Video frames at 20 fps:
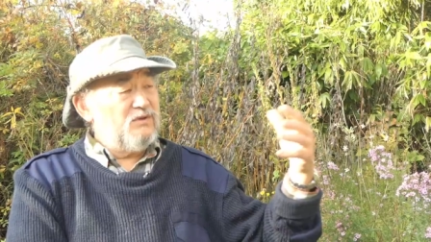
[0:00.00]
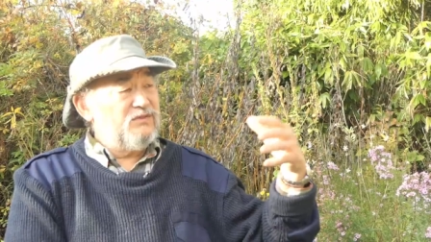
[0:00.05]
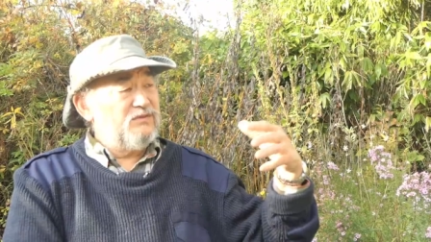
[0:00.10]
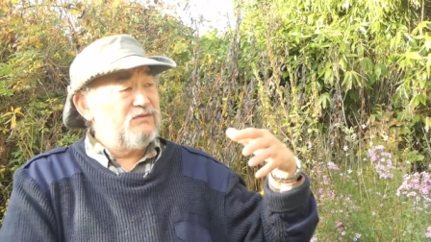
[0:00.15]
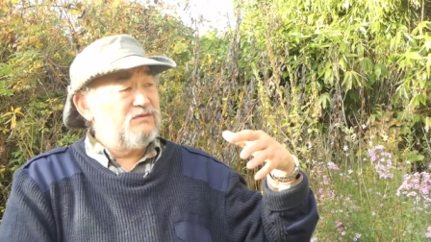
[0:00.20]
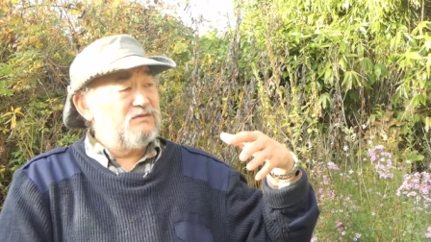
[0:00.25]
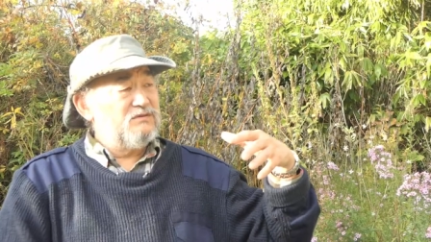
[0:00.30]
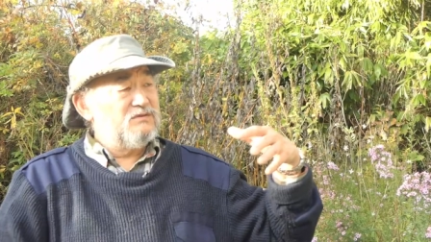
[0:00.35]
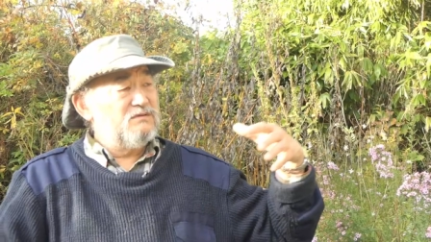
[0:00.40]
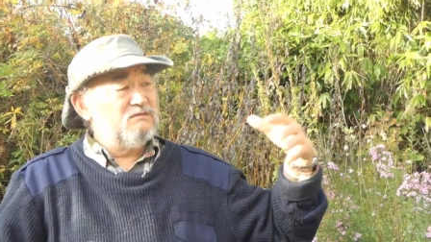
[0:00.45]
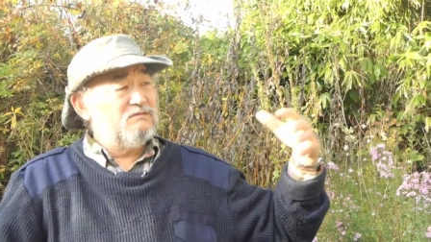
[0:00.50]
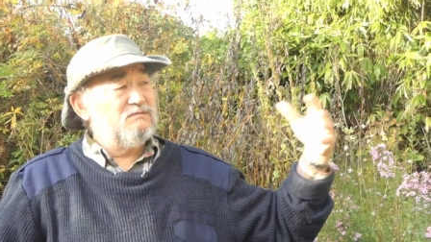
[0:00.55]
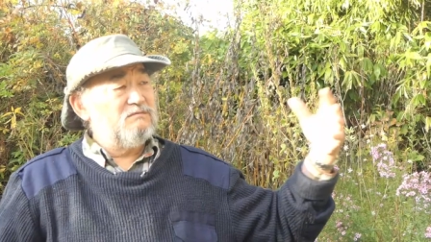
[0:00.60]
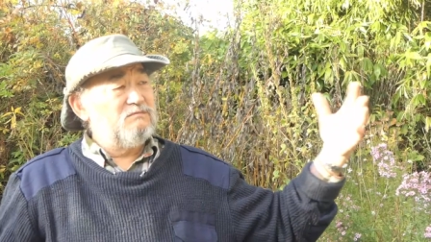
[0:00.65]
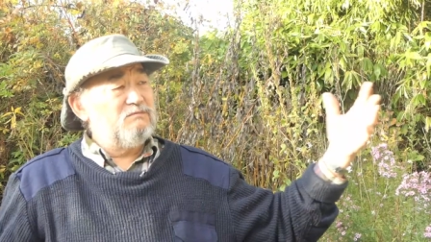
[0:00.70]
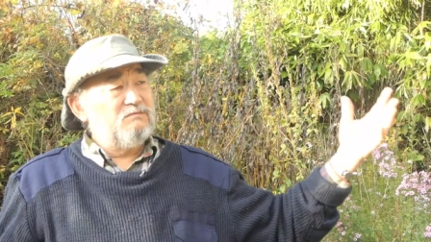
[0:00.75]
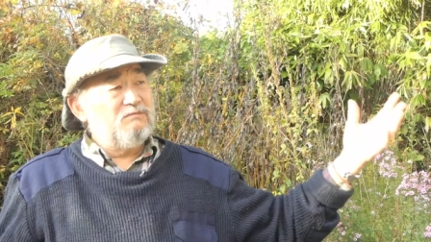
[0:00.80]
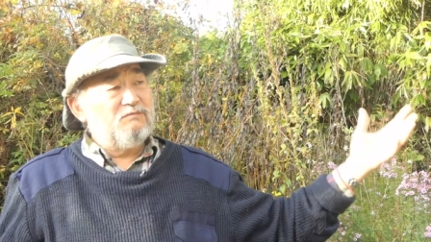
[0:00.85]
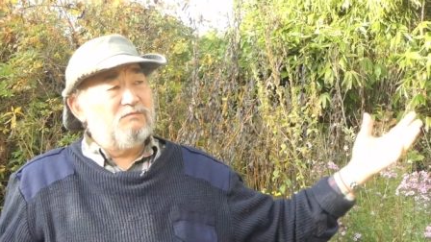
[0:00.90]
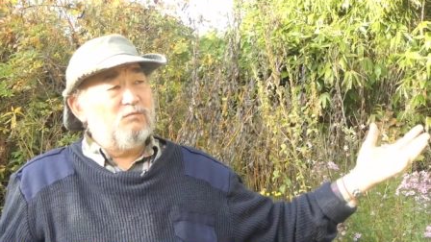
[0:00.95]
with
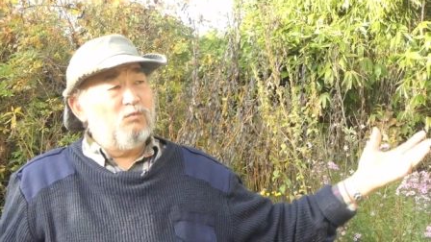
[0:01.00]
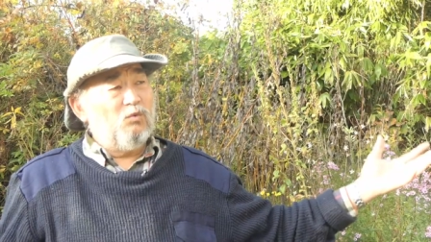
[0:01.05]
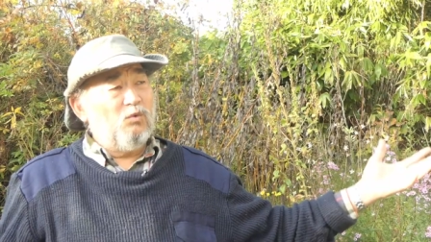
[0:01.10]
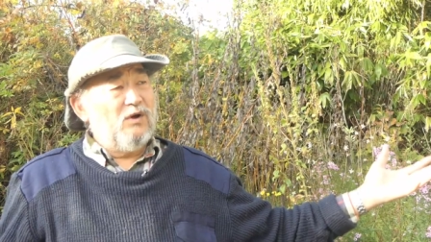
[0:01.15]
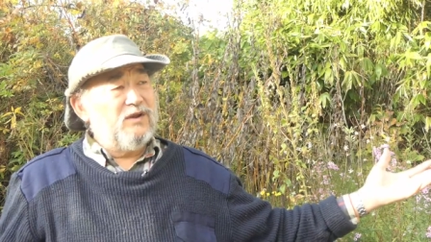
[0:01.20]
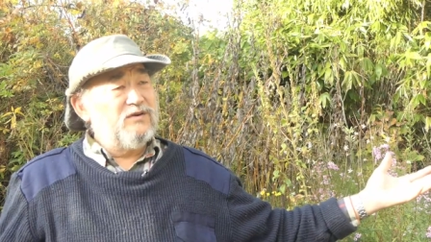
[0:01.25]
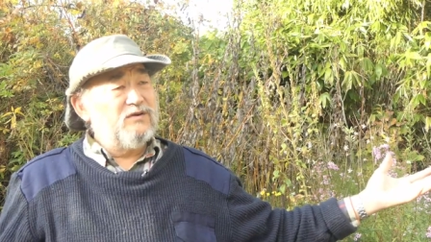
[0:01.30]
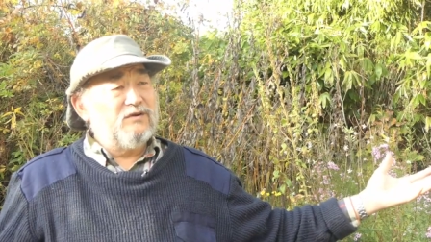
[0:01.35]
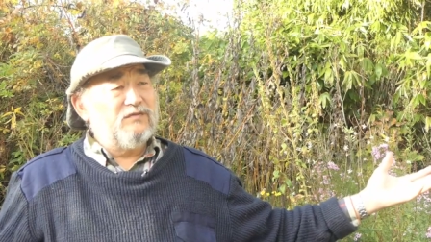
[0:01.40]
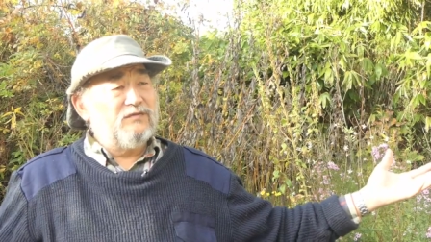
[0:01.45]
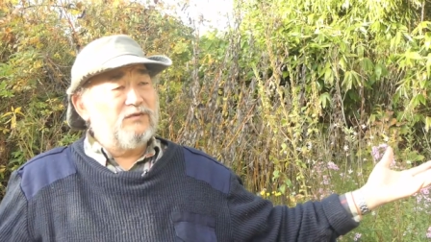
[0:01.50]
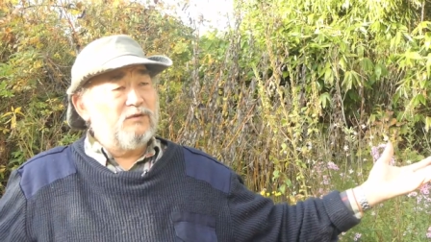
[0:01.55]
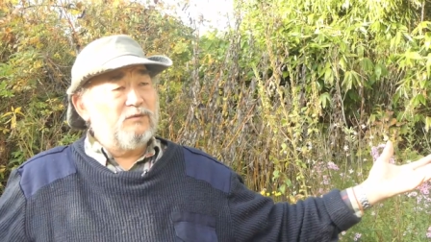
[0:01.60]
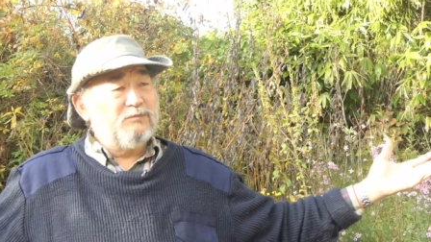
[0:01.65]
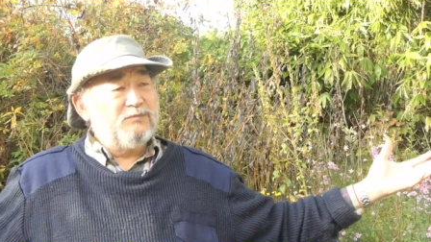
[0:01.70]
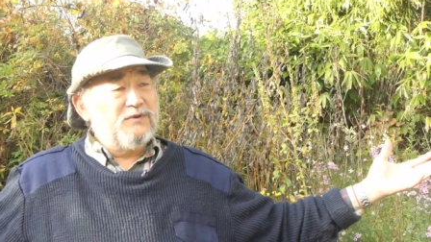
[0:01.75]
wonderful,